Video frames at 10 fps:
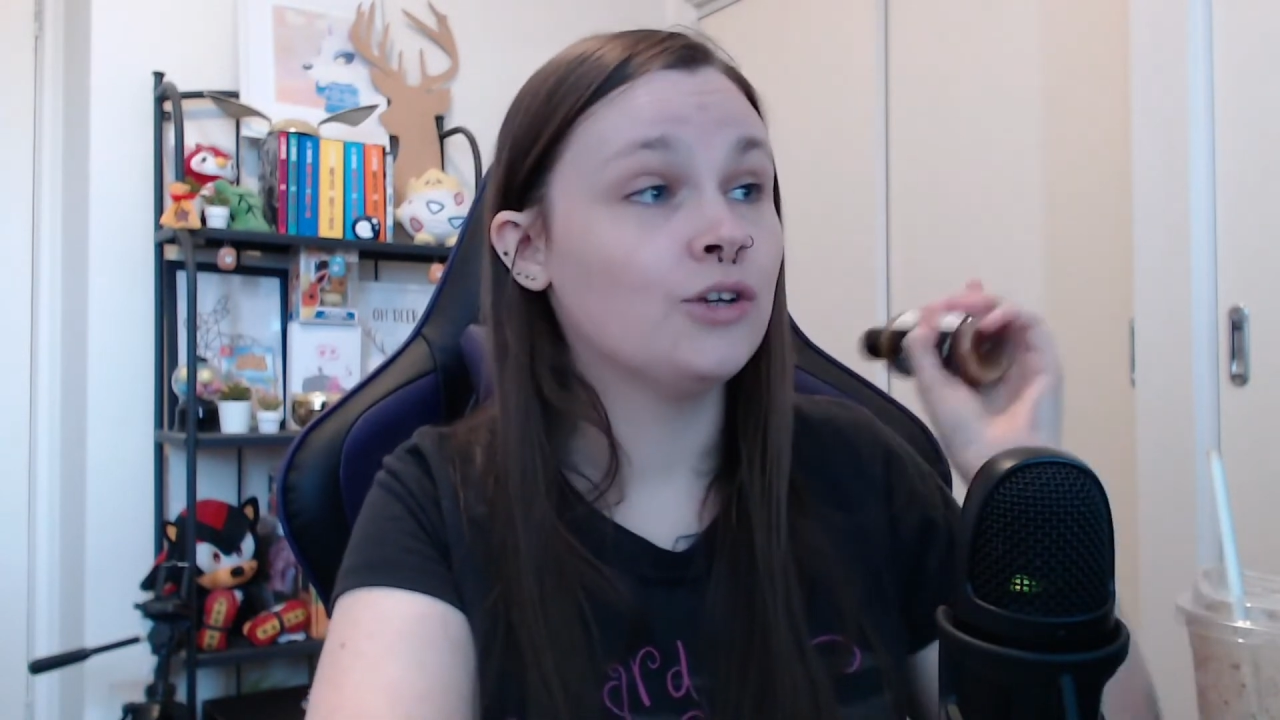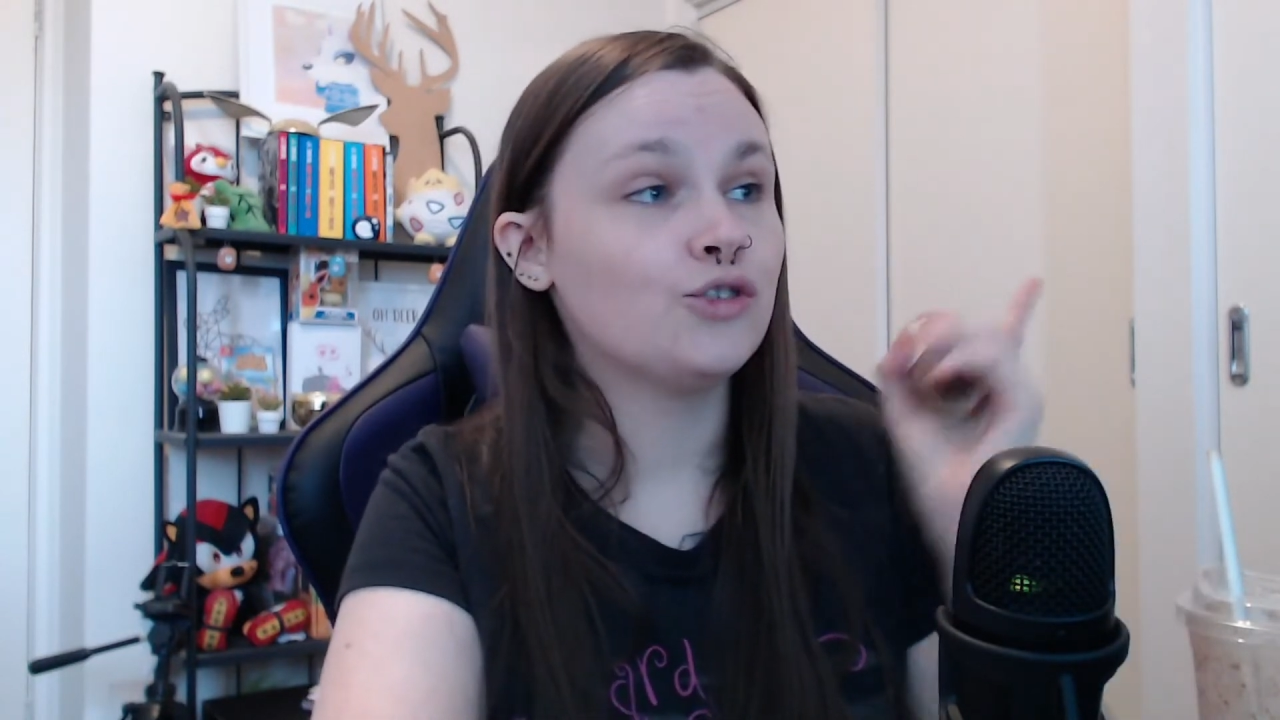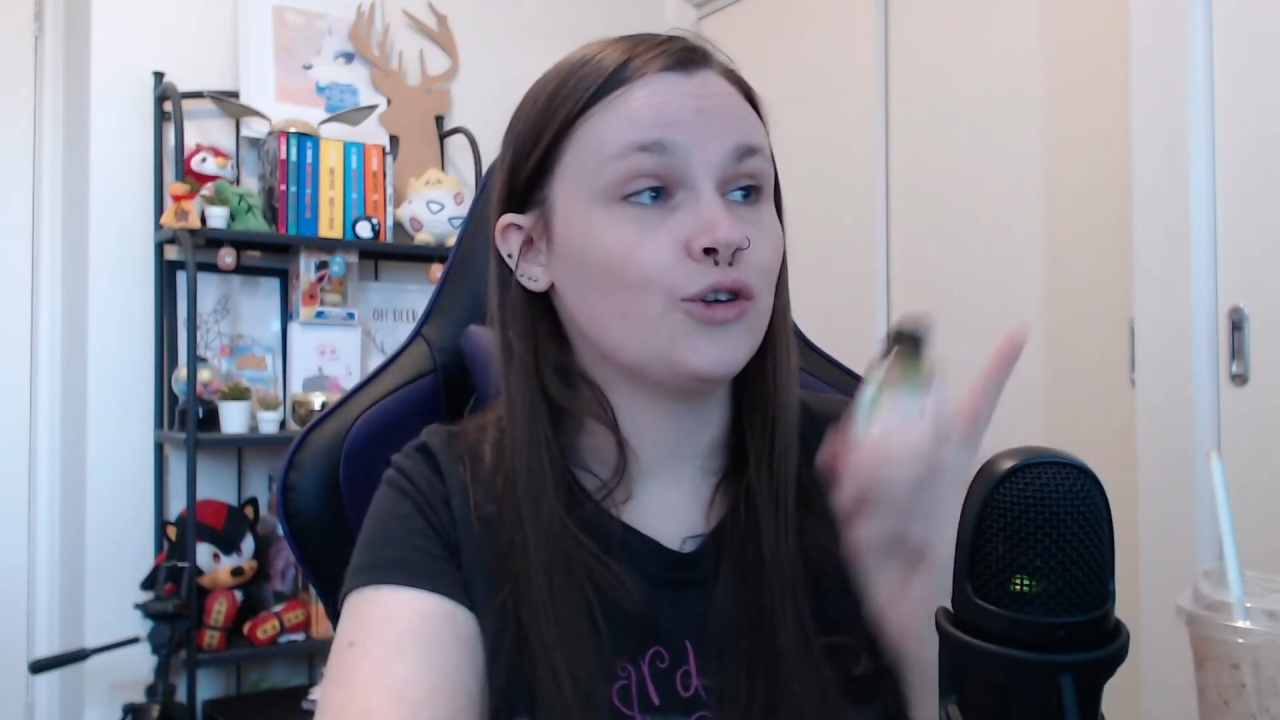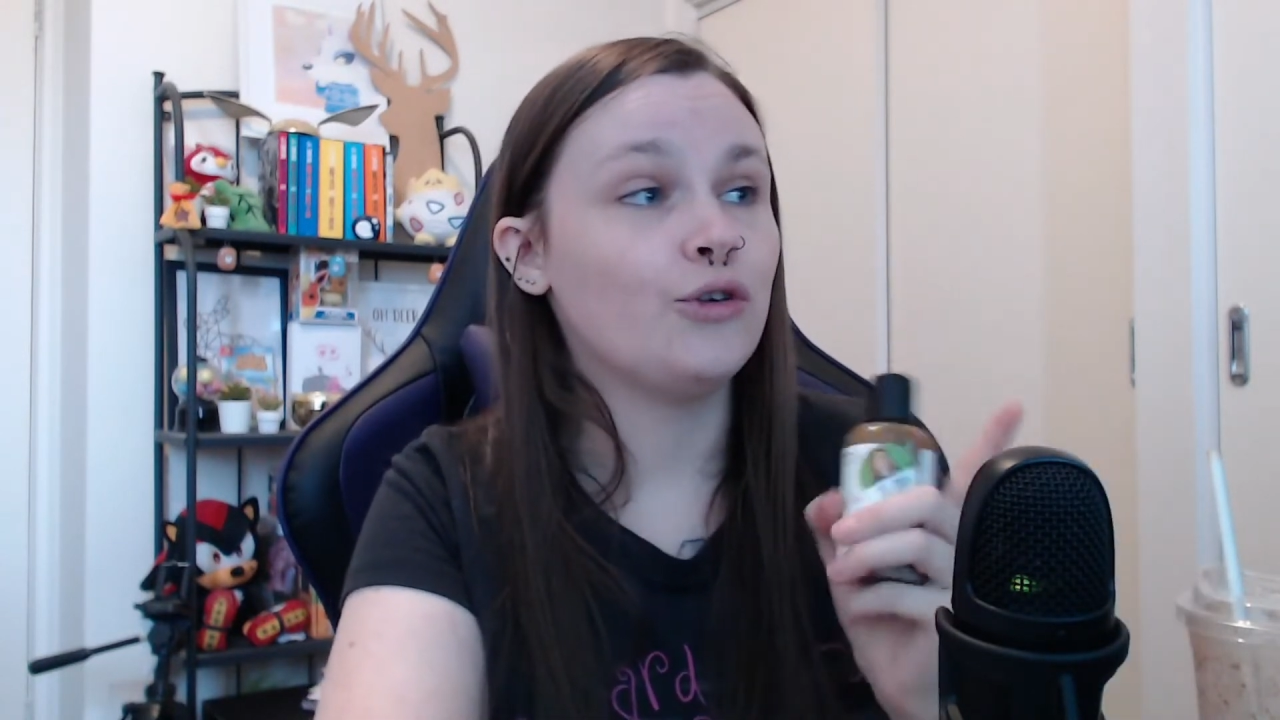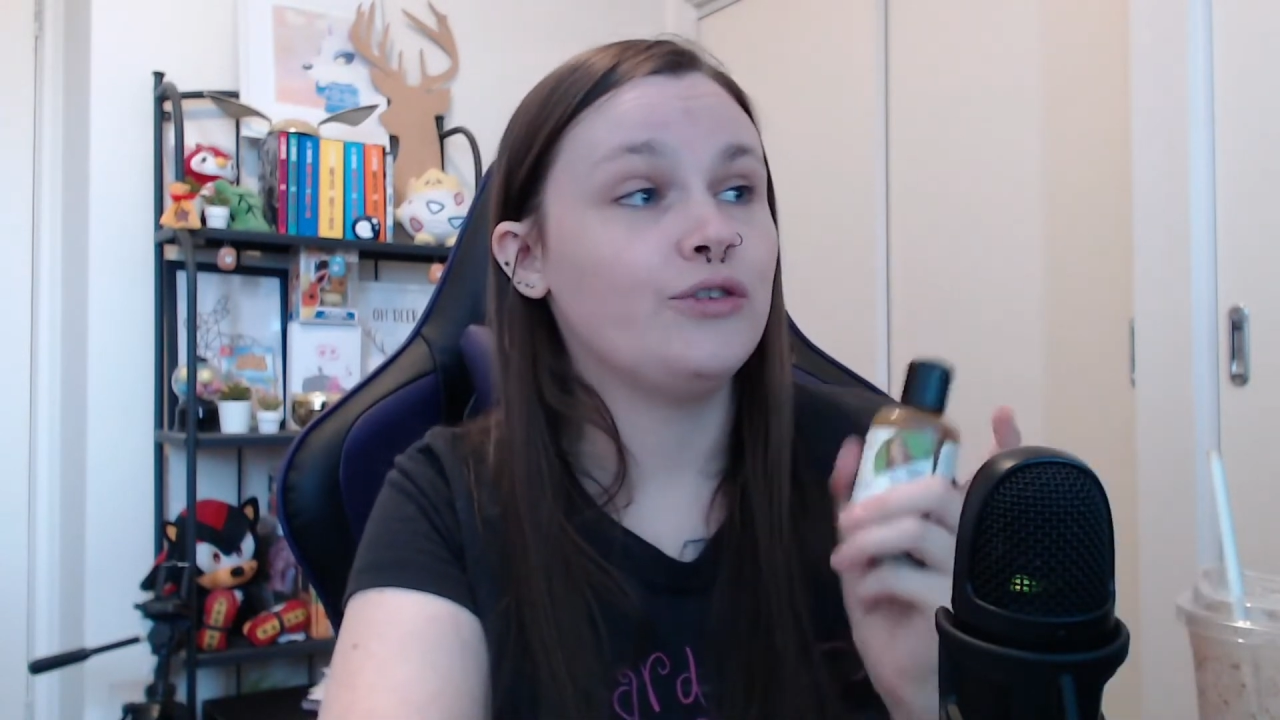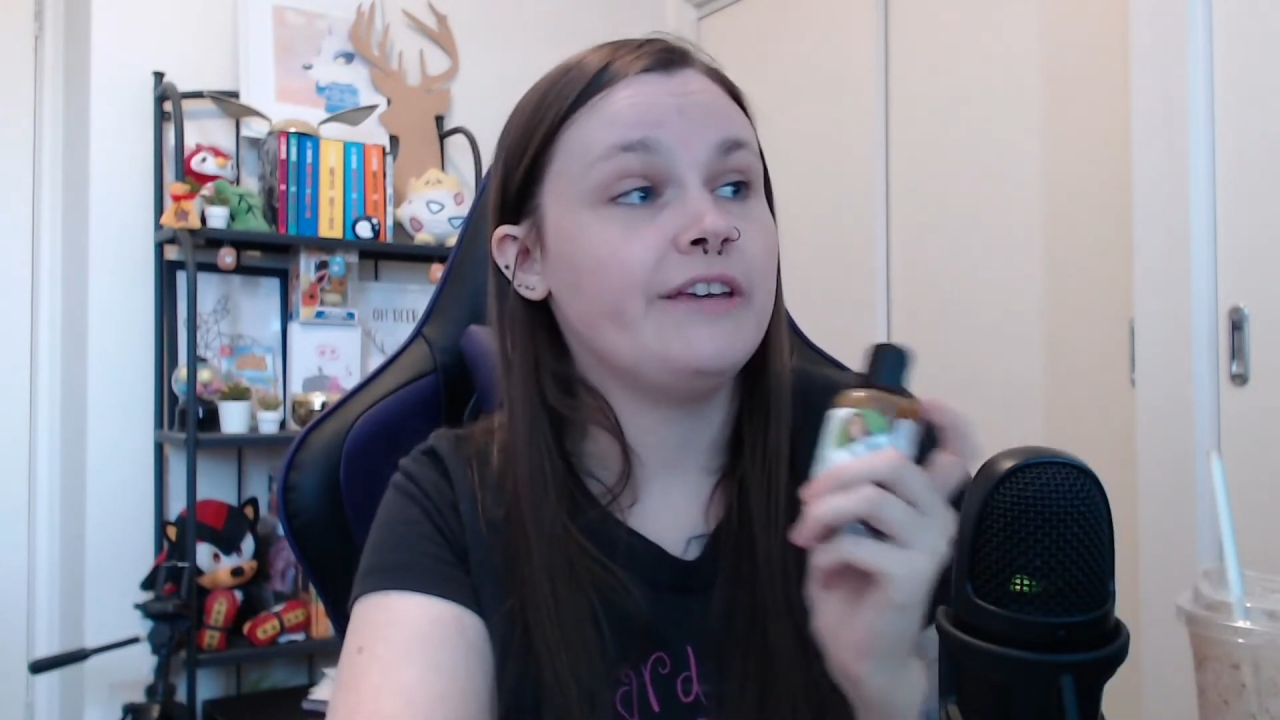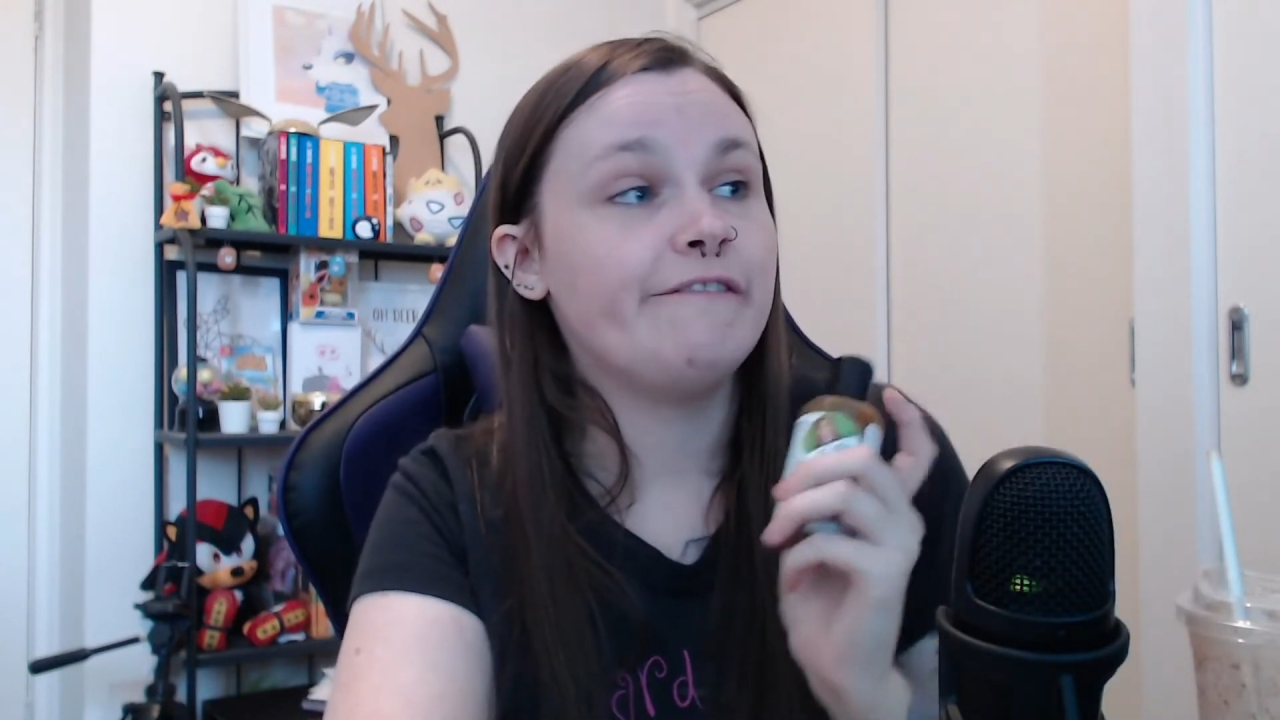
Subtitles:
So the